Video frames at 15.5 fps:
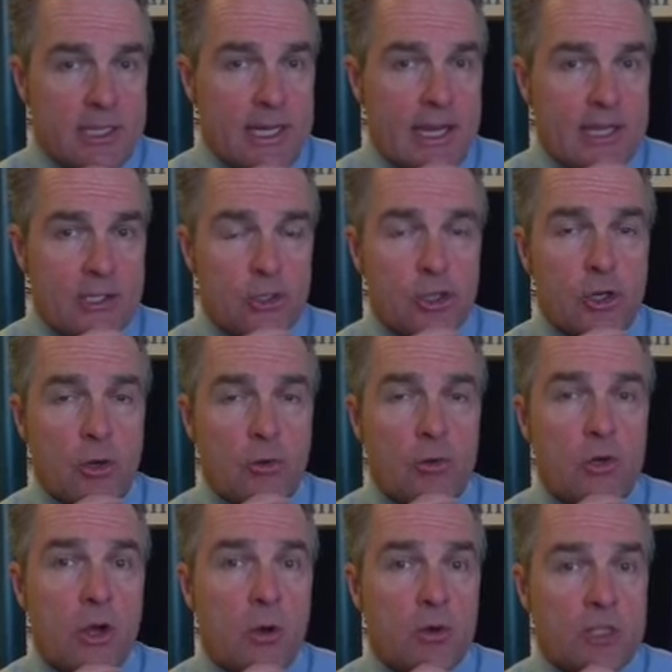He has
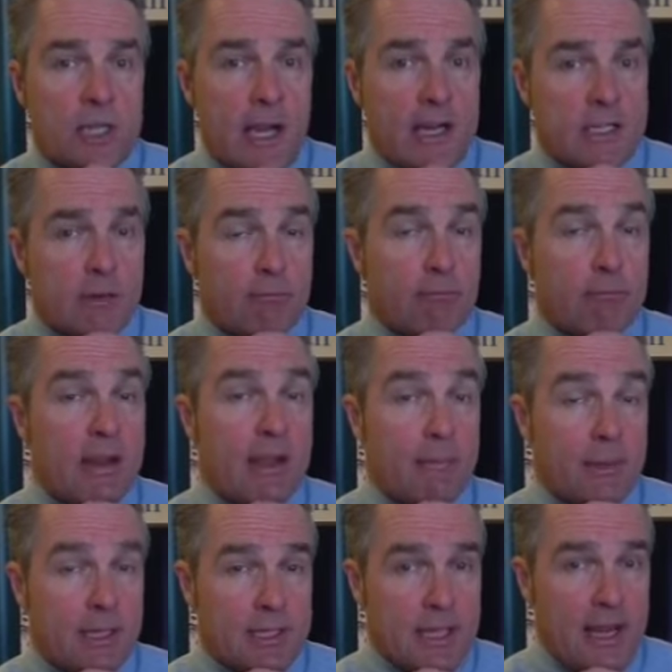shown no signs of
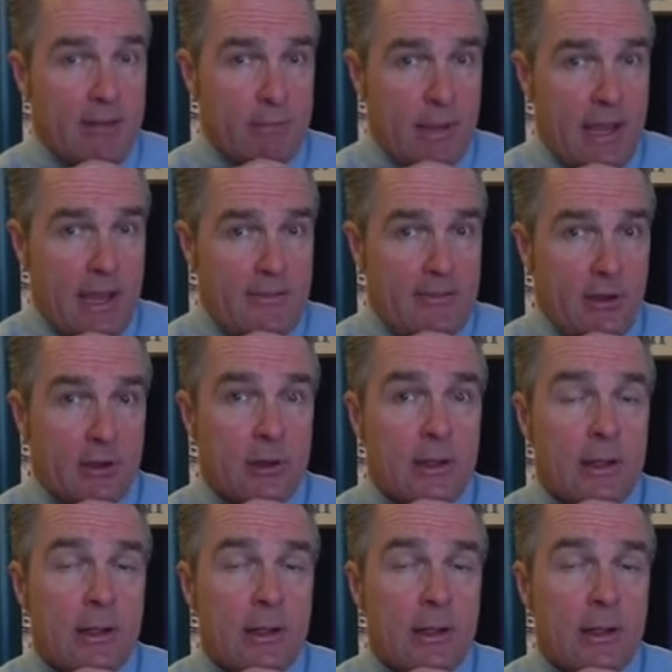rehabilitative behavior.